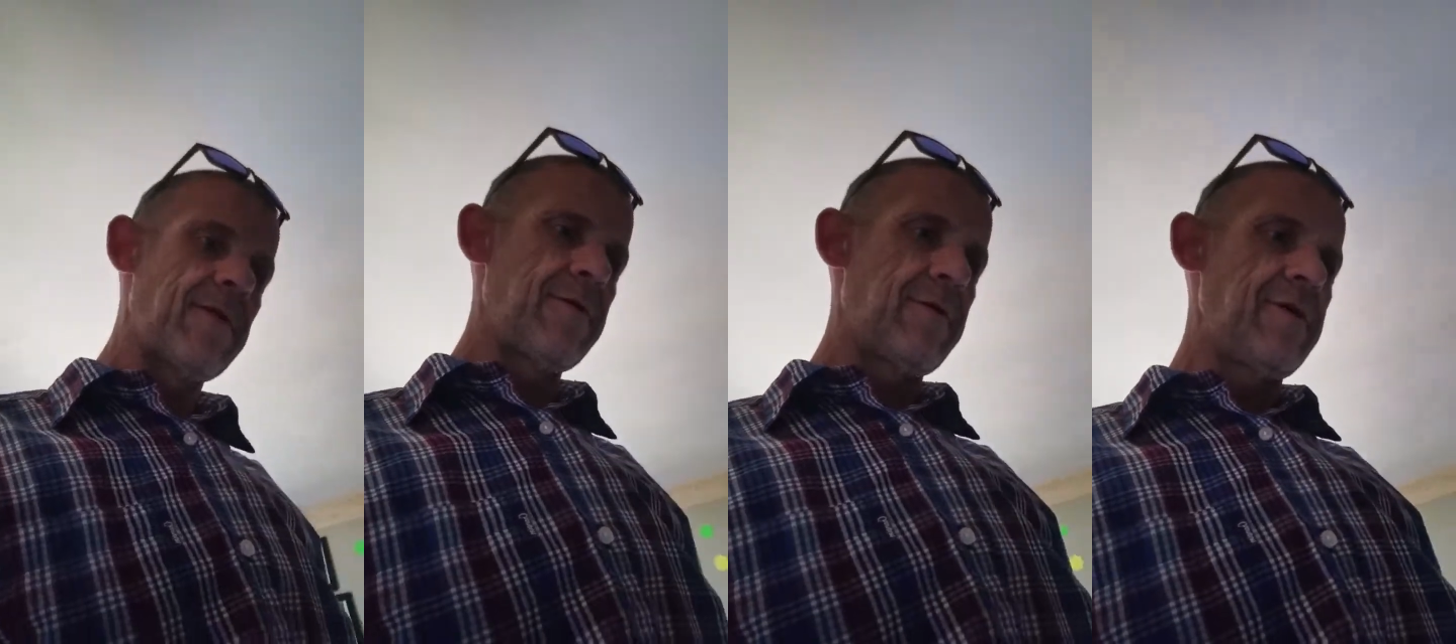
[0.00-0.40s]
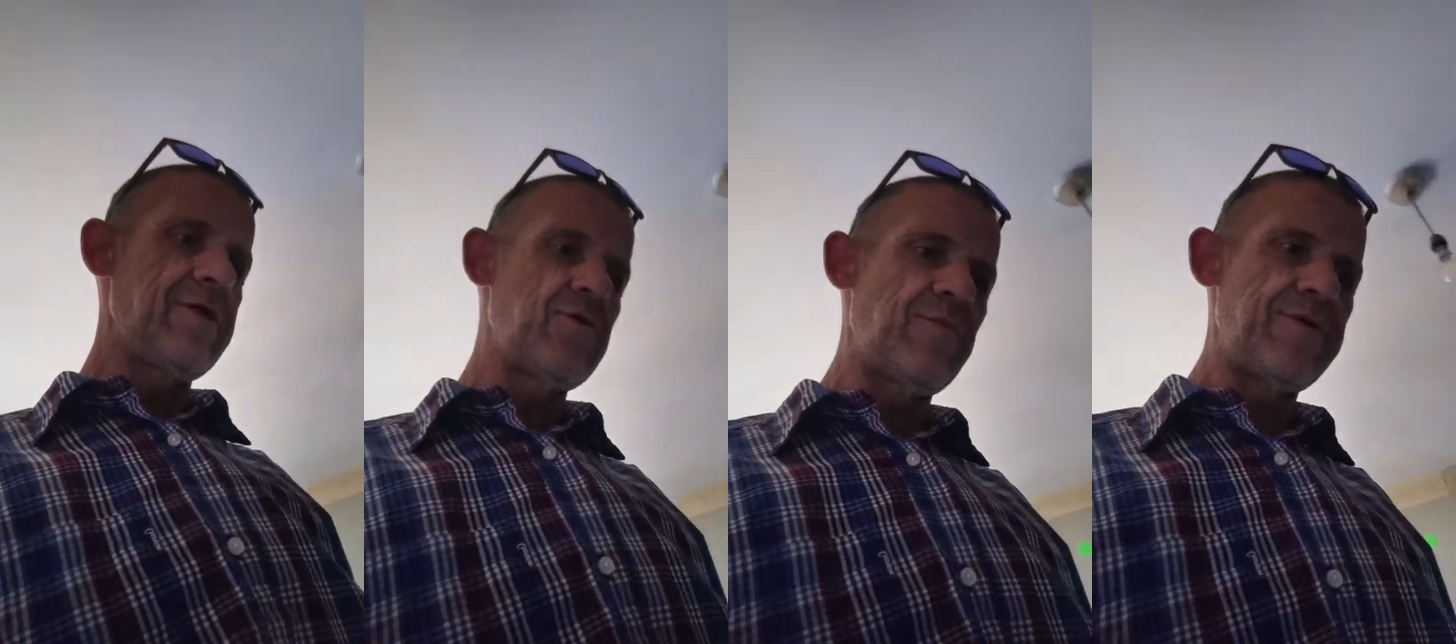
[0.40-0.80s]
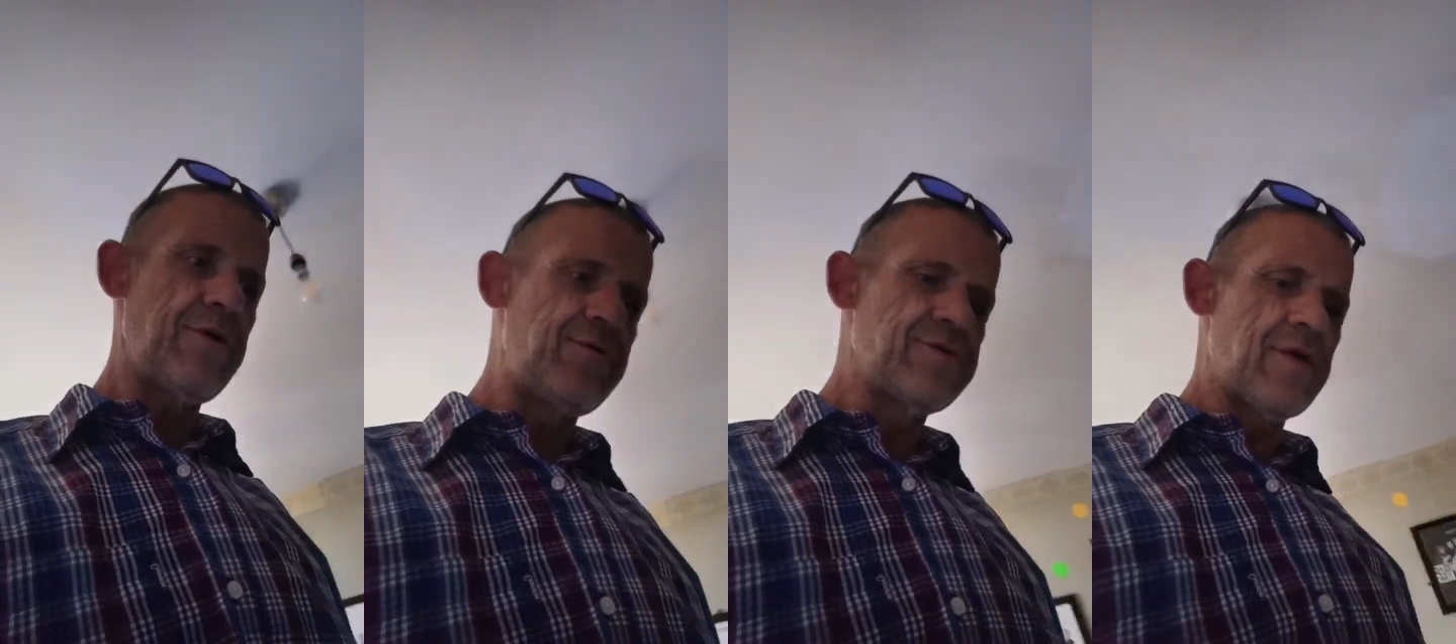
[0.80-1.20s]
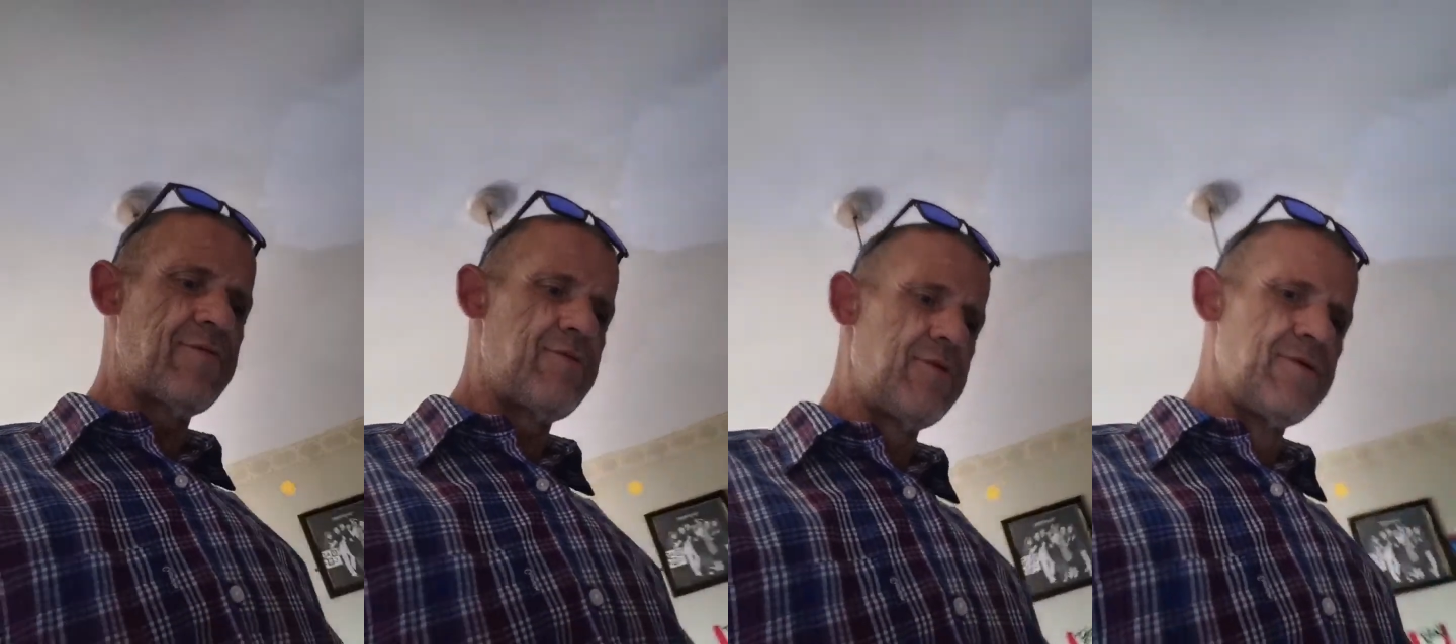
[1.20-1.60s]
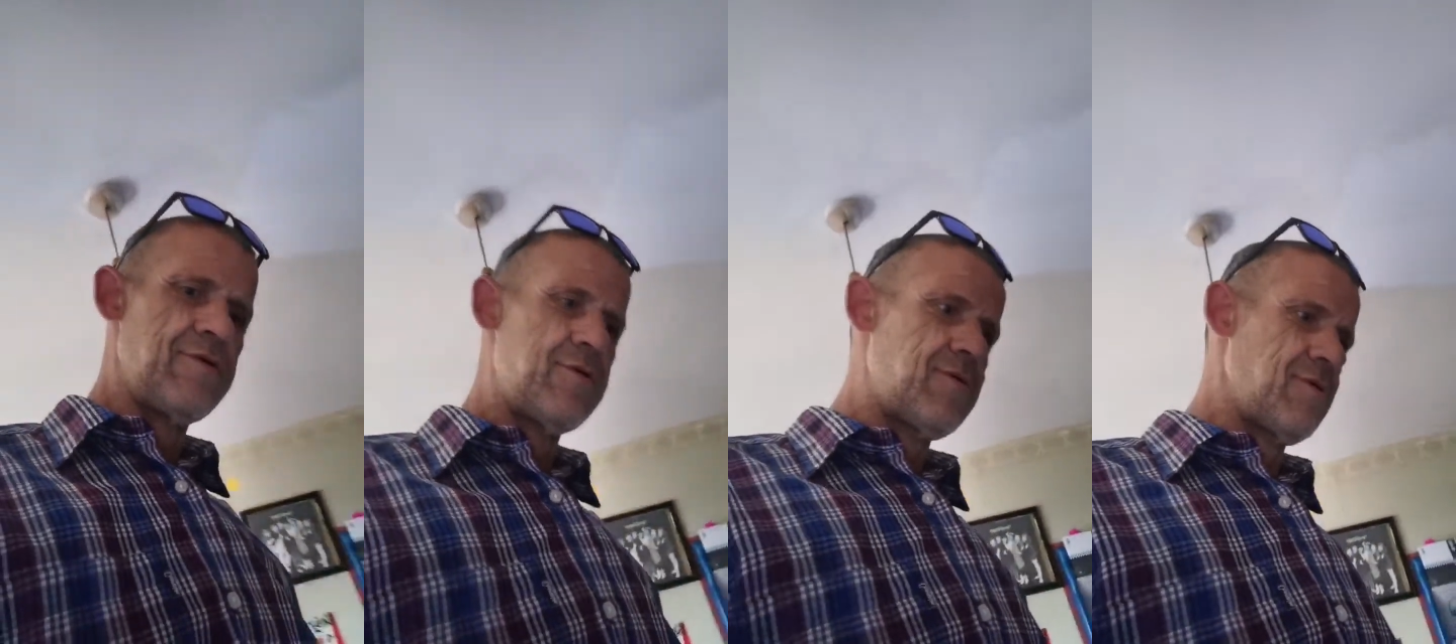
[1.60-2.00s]
Here's all my two-tone.
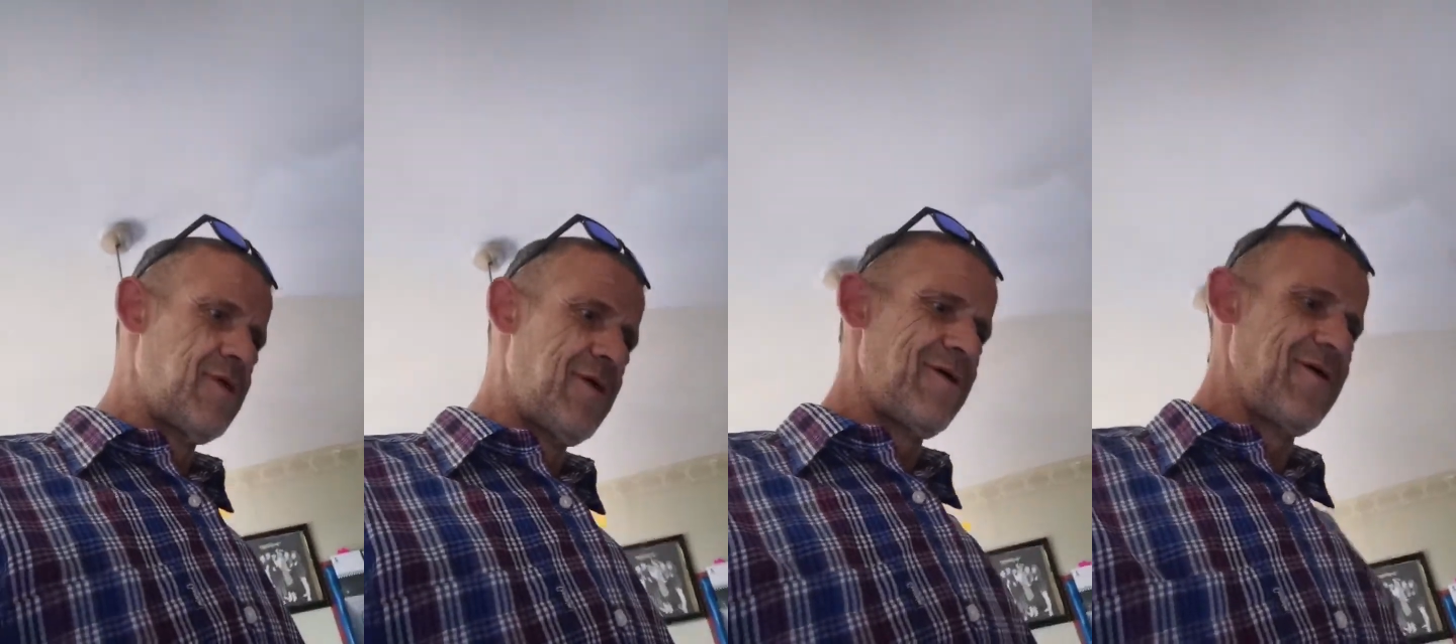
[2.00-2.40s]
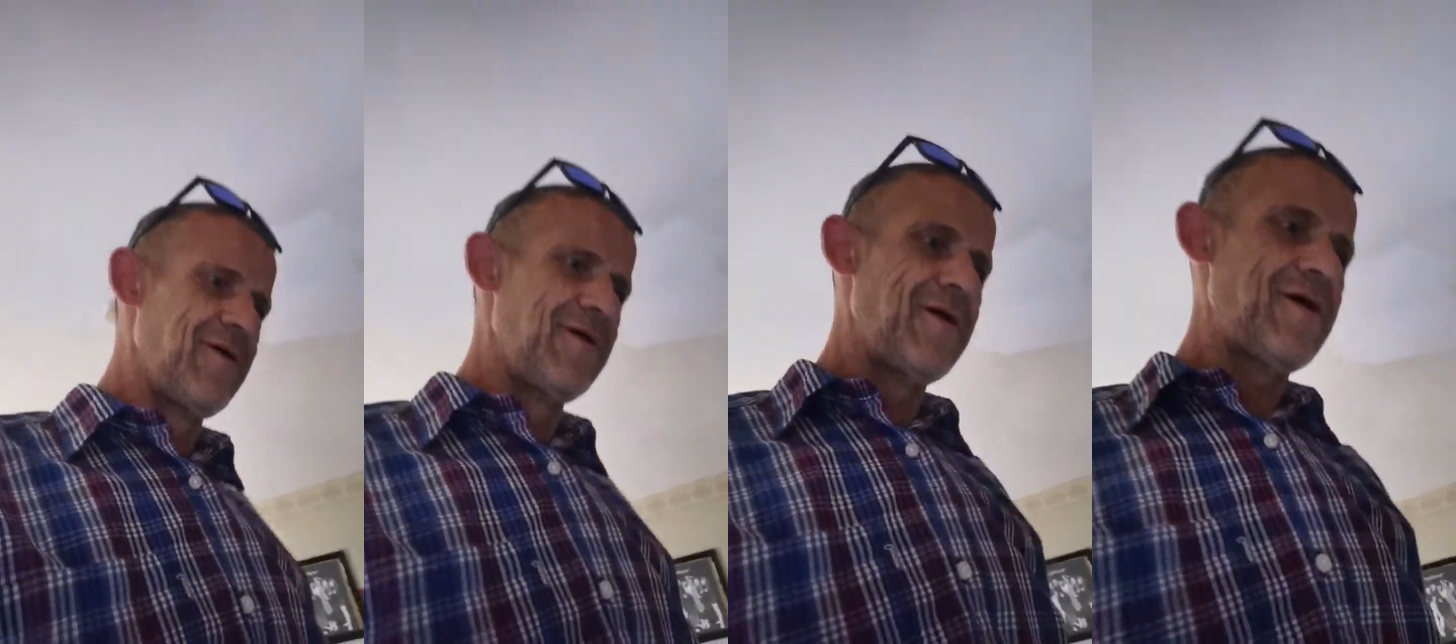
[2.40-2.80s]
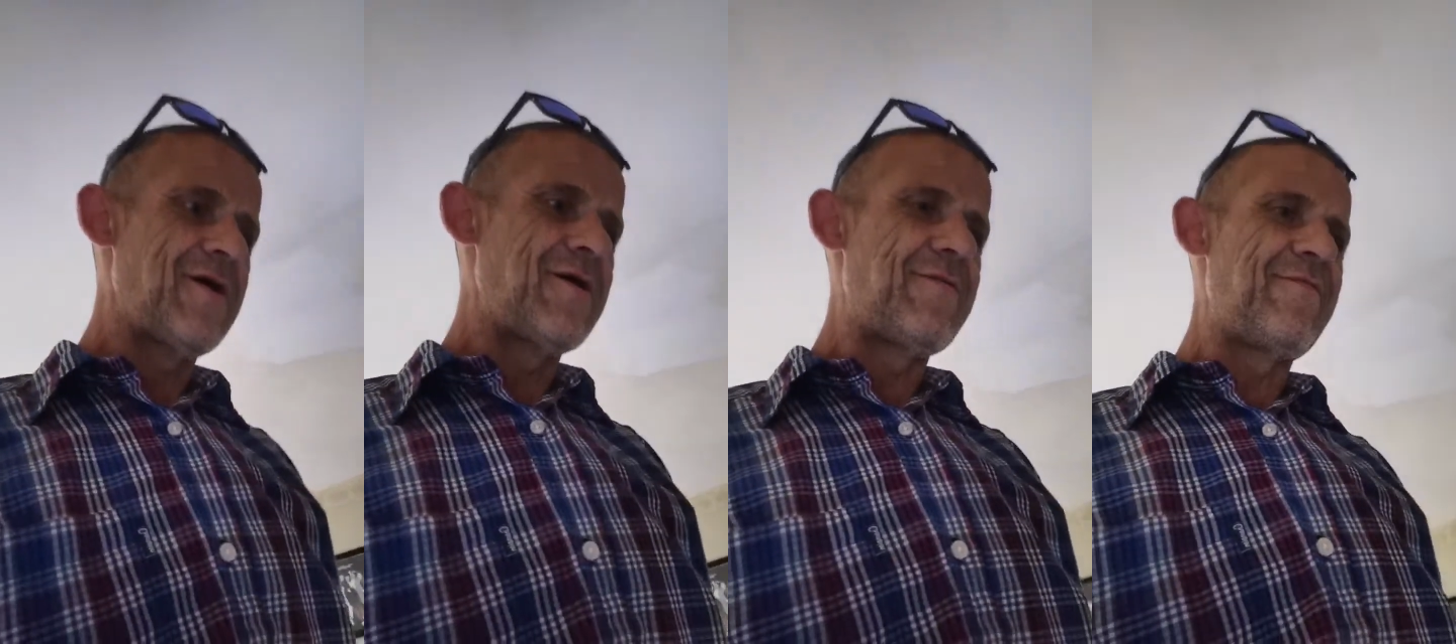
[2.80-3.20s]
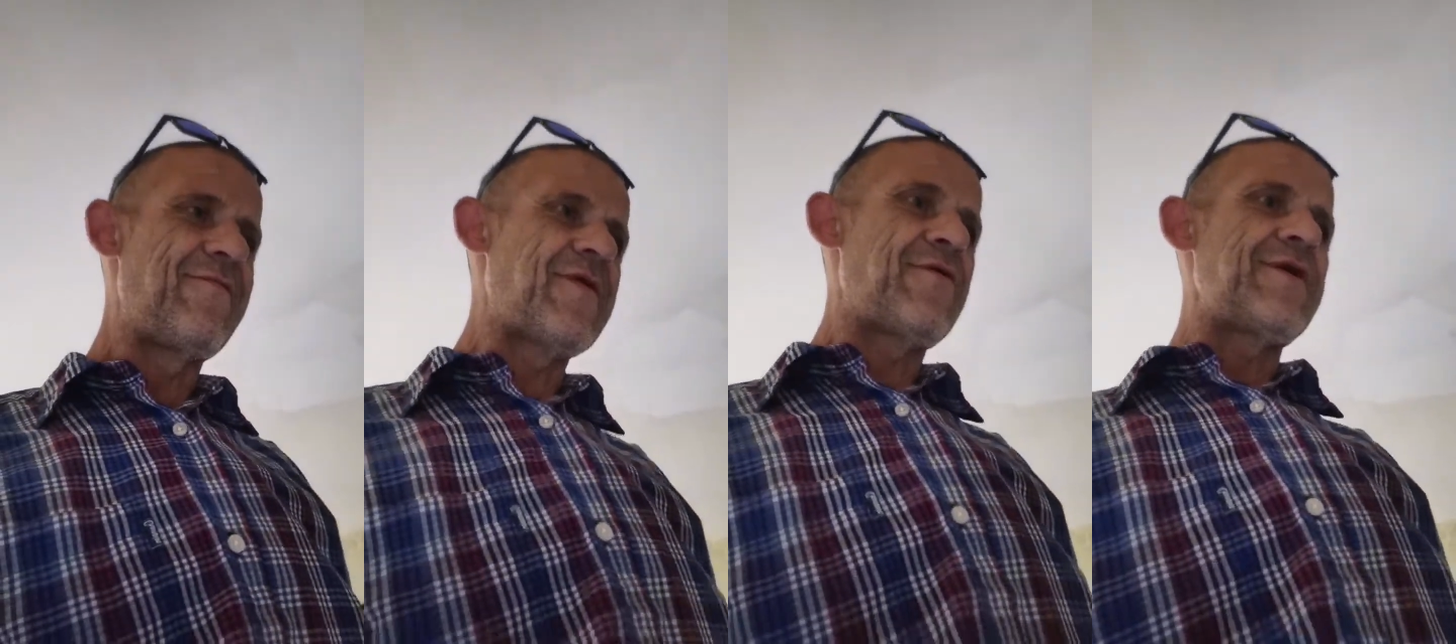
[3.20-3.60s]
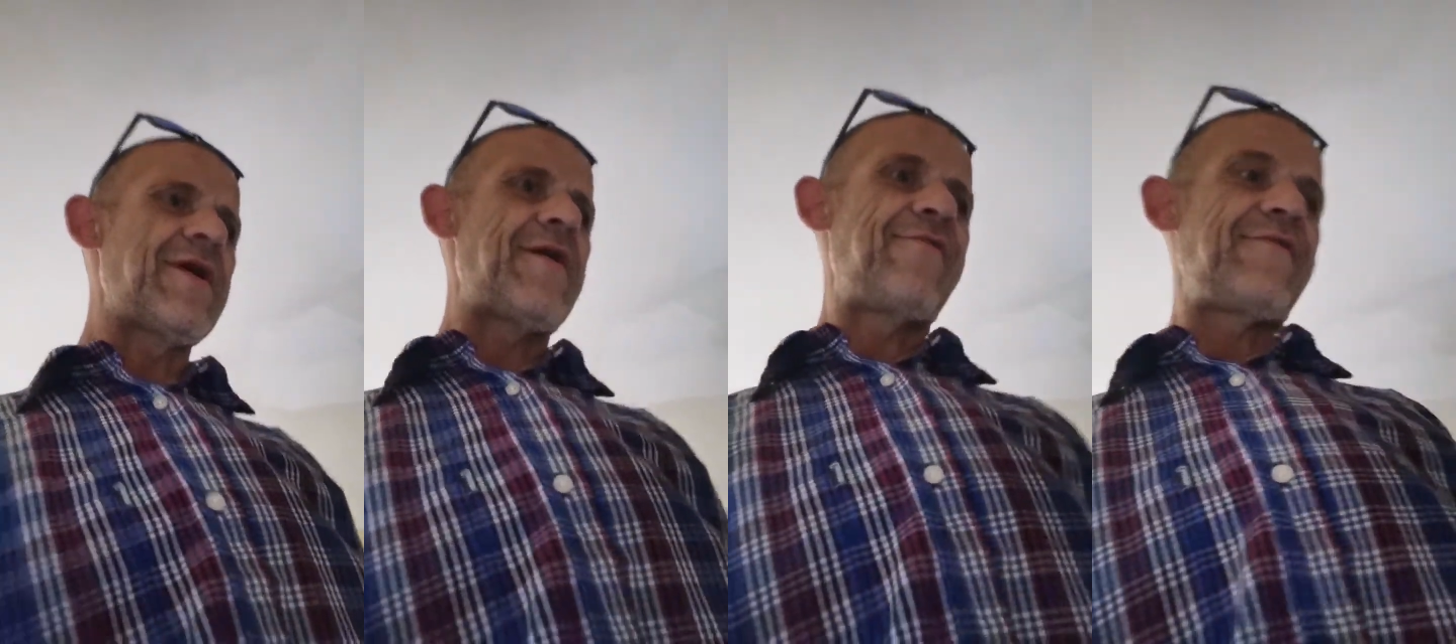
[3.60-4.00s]
Very
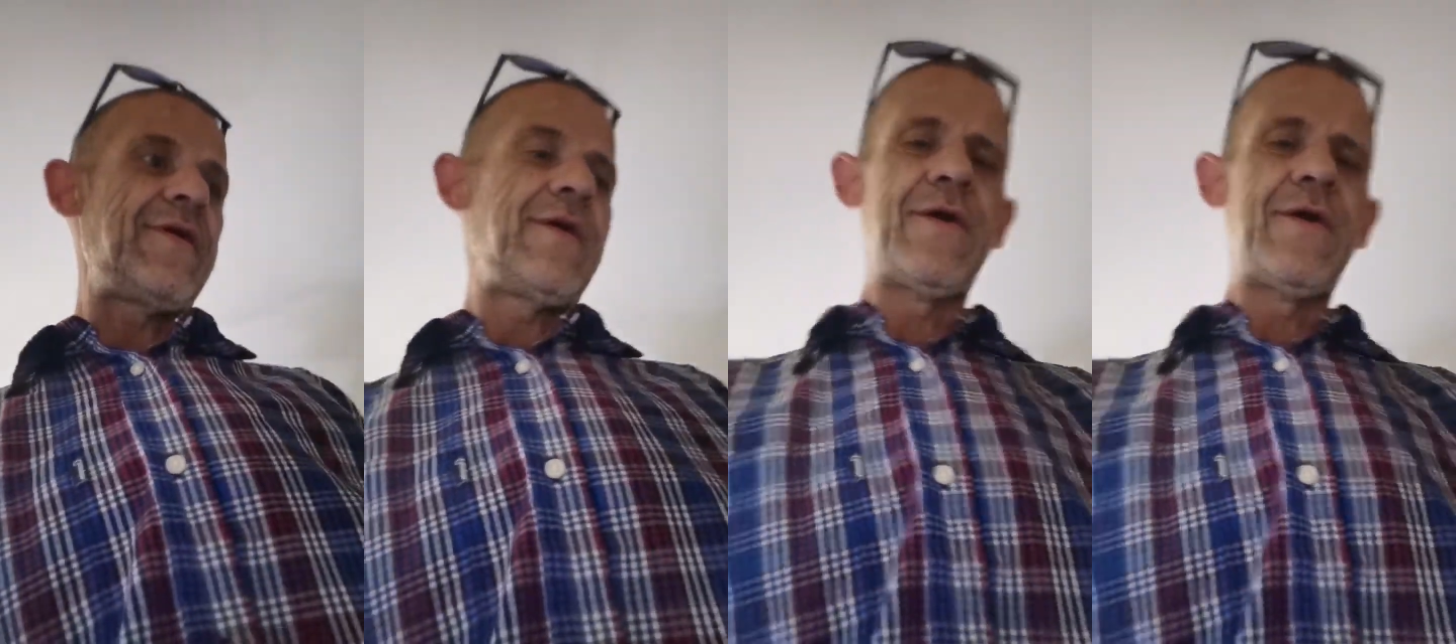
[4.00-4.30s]
heavy.